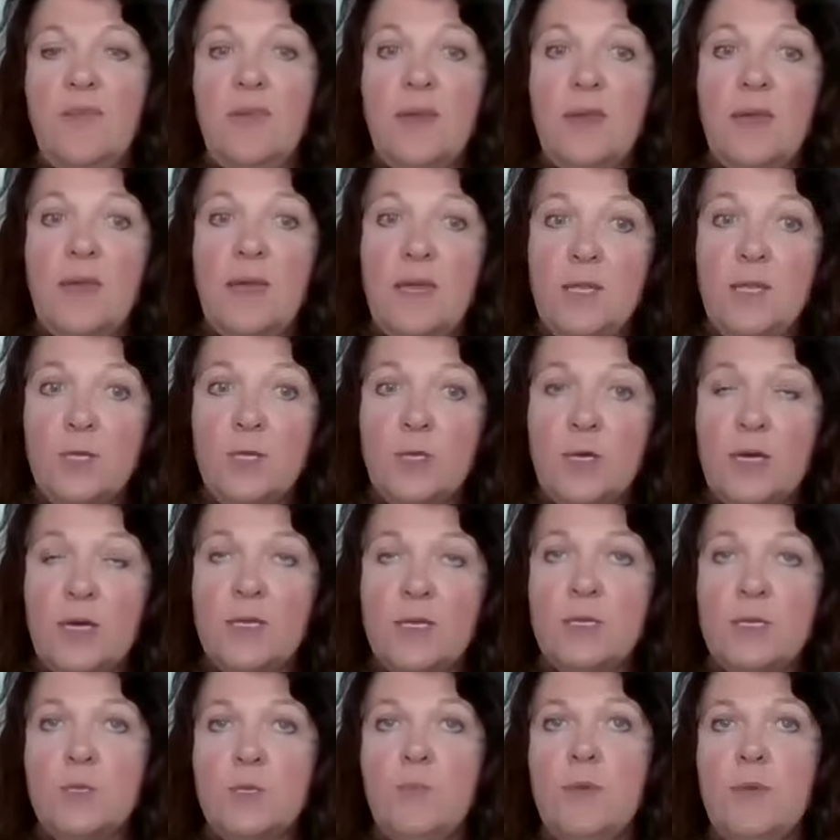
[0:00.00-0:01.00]
think he
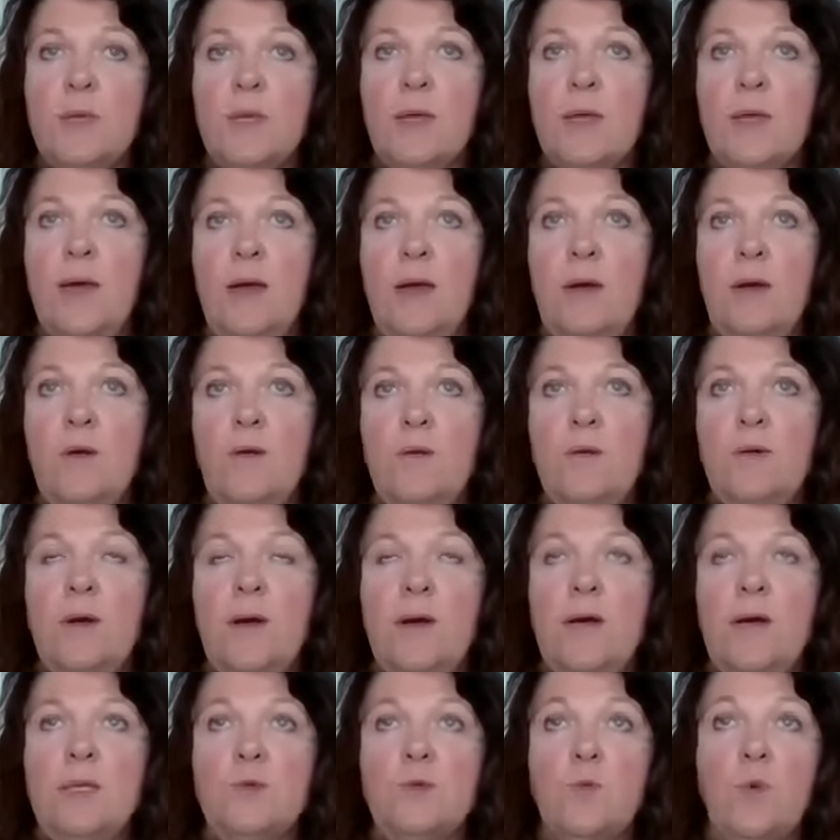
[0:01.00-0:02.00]
tried to speak out
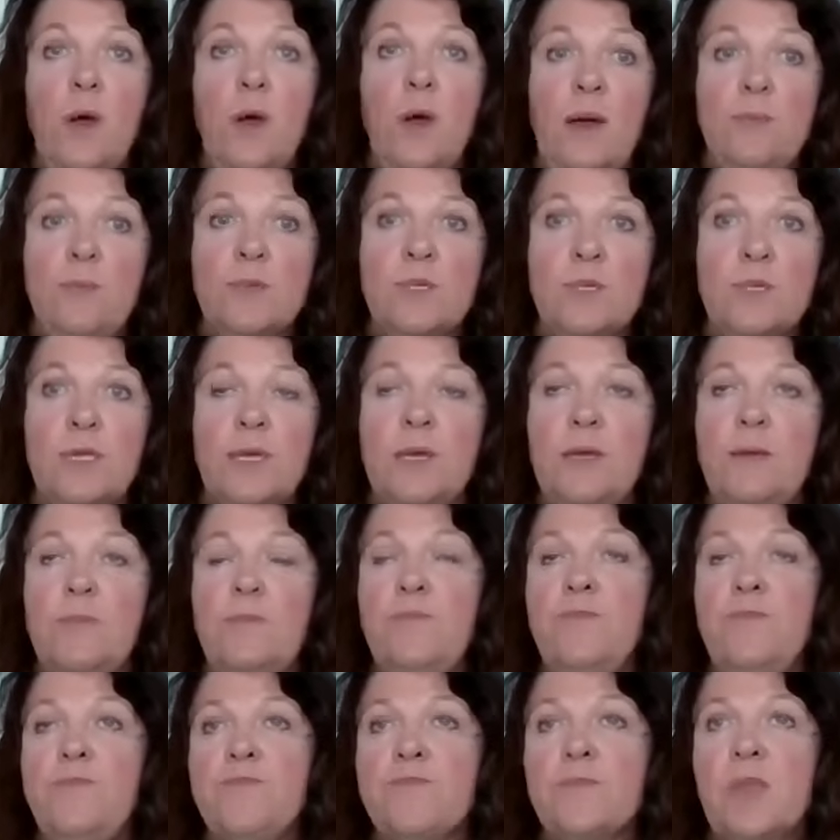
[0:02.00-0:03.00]
and what happened to
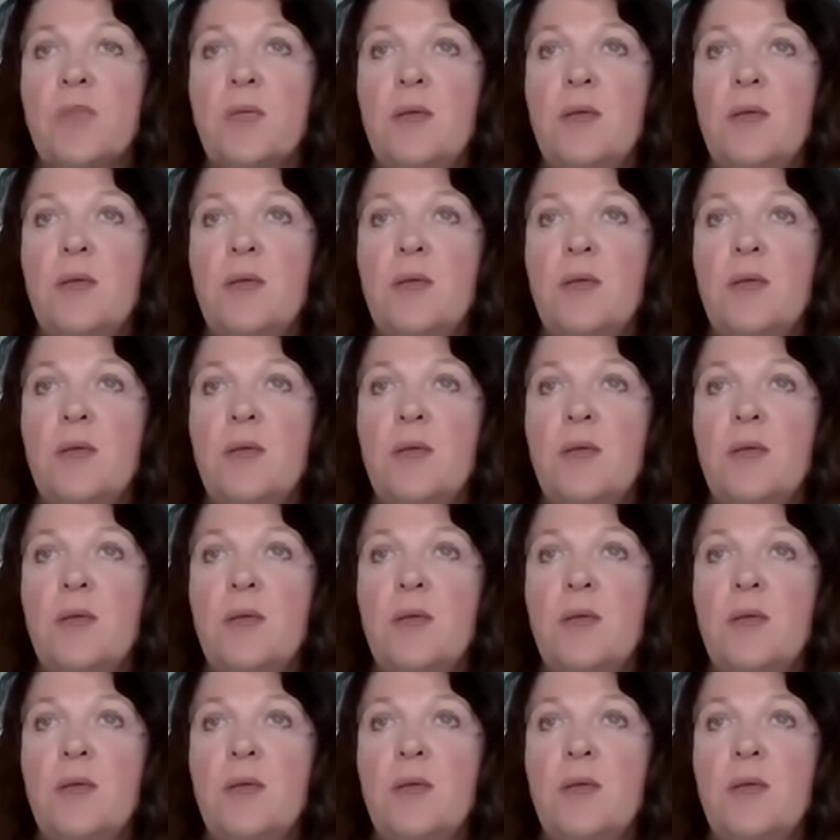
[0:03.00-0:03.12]
him.